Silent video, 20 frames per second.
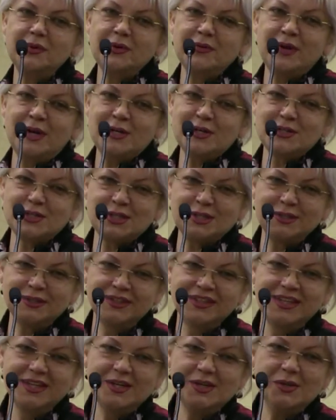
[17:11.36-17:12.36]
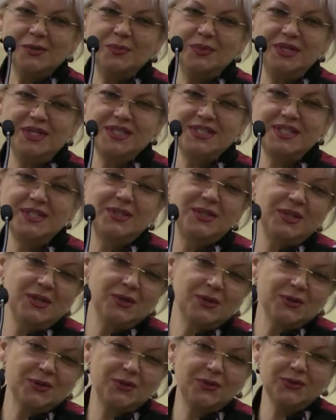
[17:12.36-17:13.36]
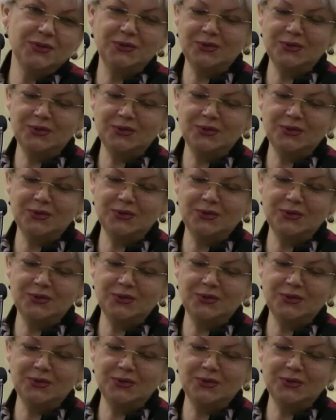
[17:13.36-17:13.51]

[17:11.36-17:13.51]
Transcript: prevention obesity or to